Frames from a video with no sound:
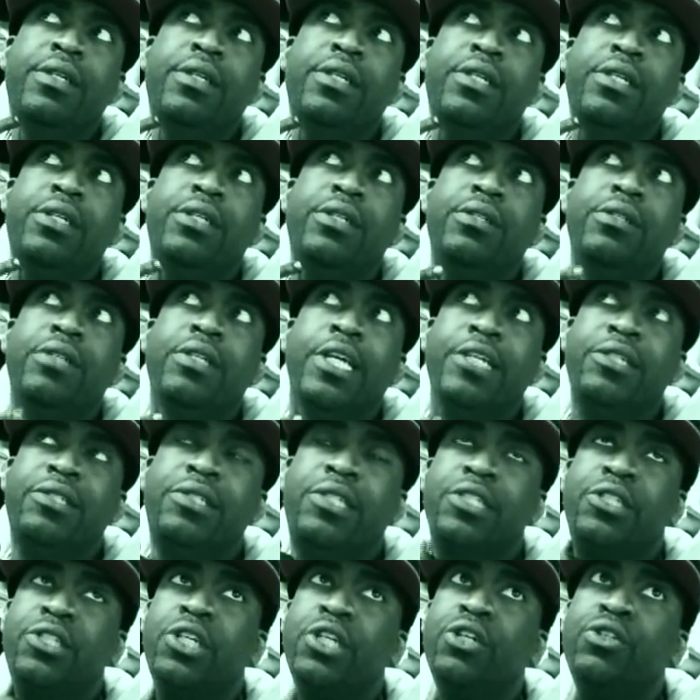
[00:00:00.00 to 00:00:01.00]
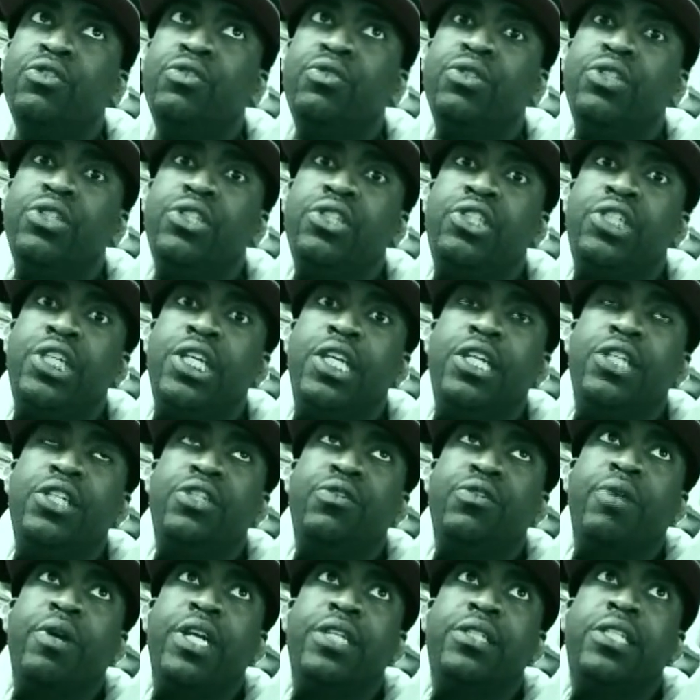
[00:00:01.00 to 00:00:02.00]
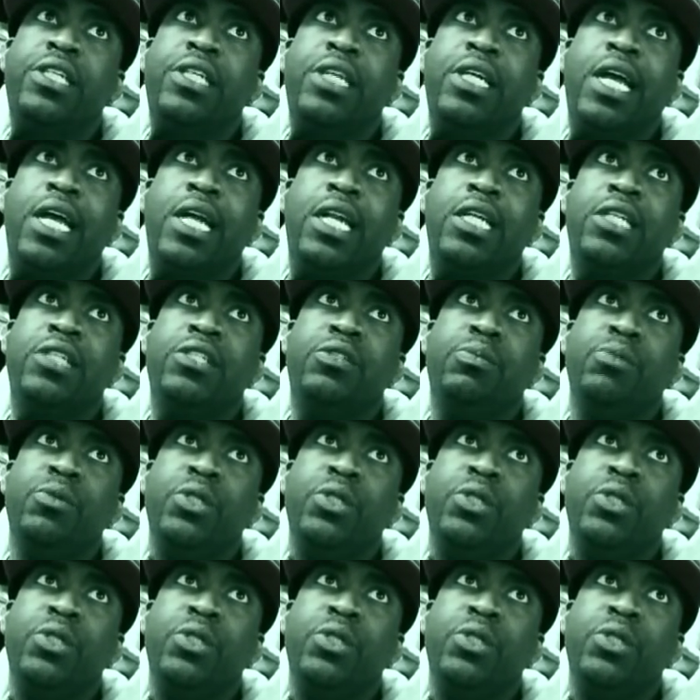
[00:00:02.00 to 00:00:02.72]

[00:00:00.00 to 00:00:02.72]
and that's six hundred and change right there out of his